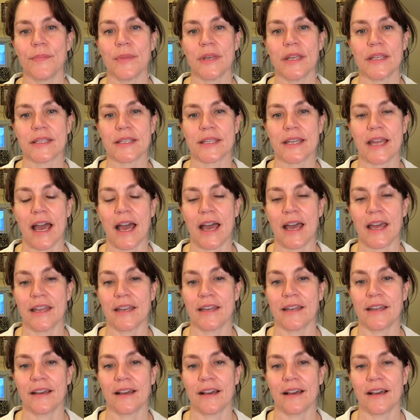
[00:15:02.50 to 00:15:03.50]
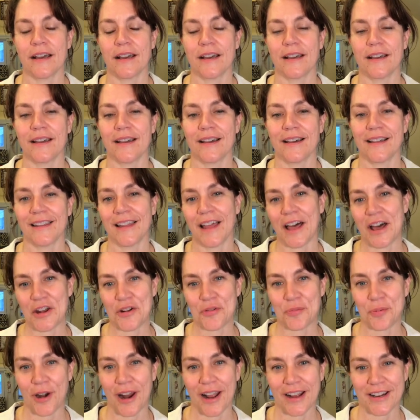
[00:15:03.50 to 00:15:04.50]
is not a lot
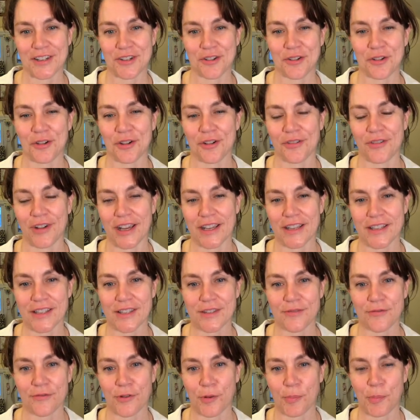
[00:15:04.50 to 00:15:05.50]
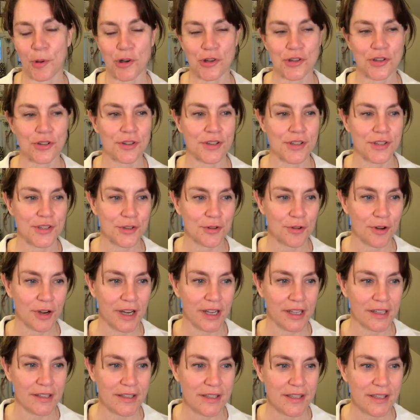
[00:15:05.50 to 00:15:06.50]
of practical advice for personal
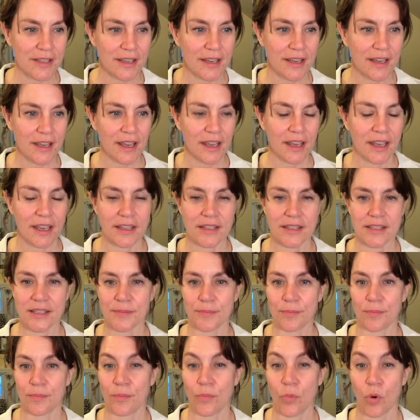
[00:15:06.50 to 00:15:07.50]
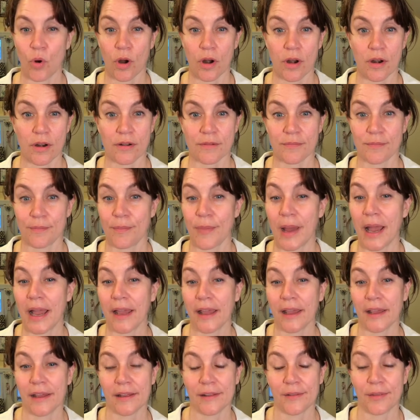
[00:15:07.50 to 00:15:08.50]
historians. It's more
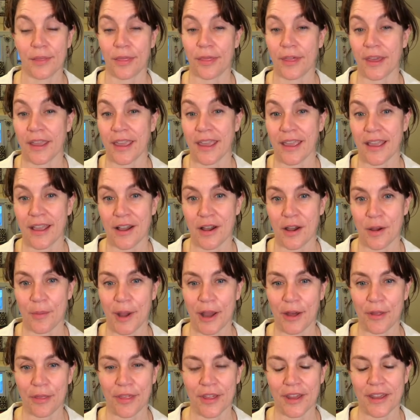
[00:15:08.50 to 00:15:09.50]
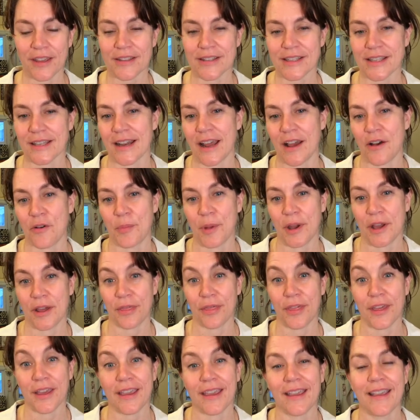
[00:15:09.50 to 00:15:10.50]
my thinking about things and how my
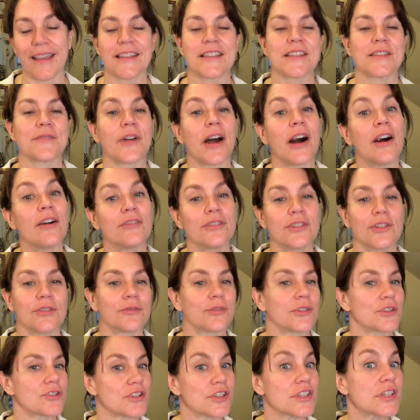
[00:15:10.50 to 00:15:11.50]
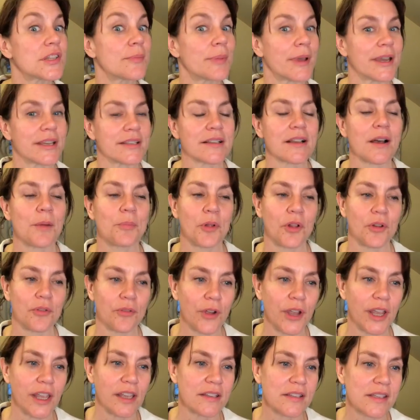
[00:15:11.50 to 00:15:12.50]
thinking has evolved over just the past couple of
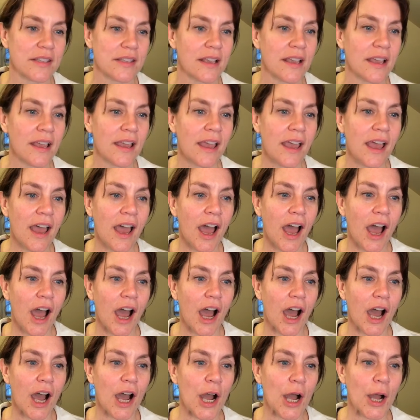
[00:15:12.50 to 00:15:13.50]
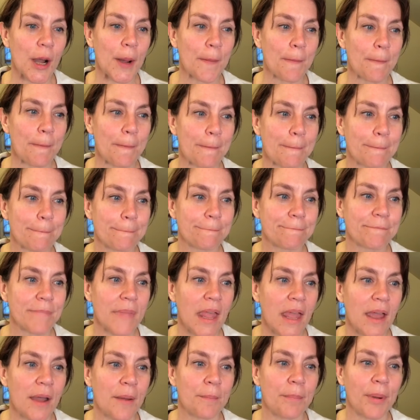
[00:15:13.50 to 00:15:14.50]
weeks.
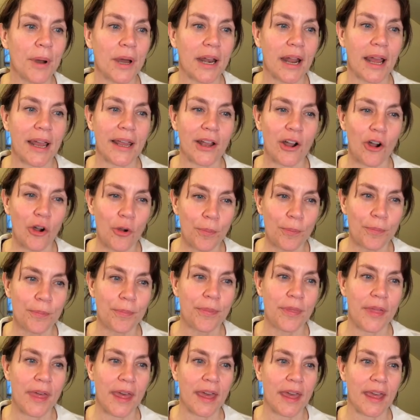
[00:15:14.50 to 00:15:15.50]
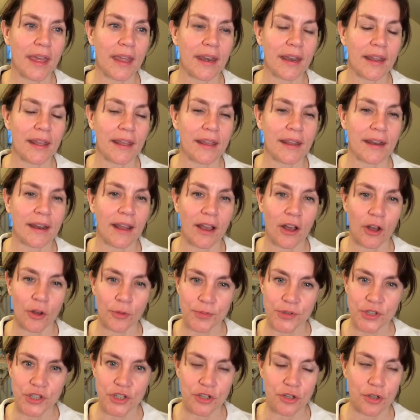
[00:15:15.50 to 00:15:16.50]
But I hope that it
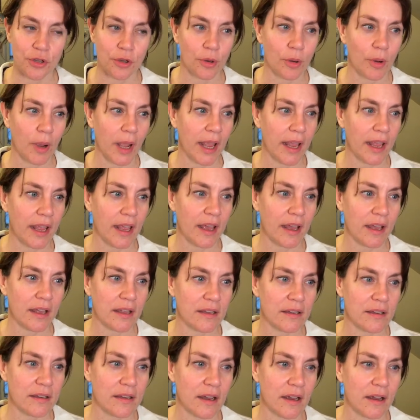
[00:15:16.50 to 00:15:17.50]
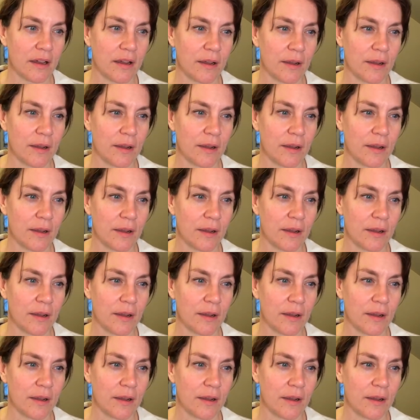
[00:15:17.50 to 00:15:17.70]
helps you. And